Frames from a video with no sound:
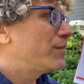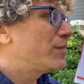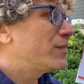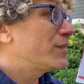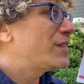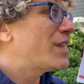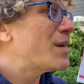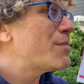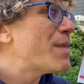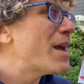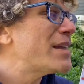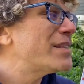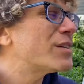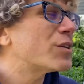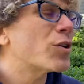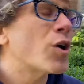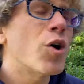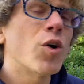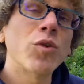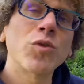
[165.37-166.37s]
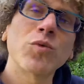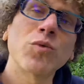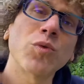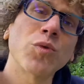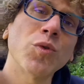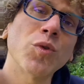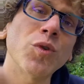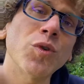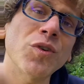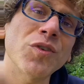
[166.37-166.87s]
They made their own
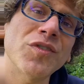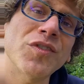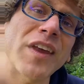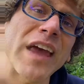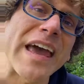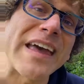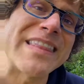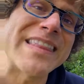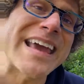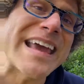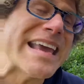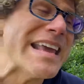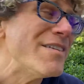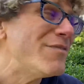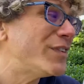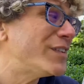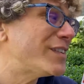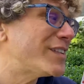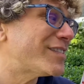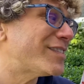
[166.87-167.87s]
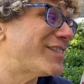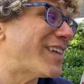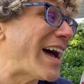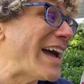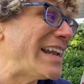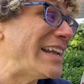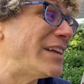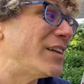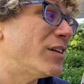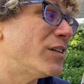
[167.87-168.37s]
rules, and they even
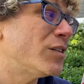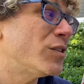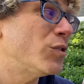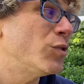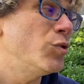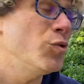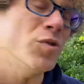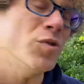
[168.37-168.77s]
decided who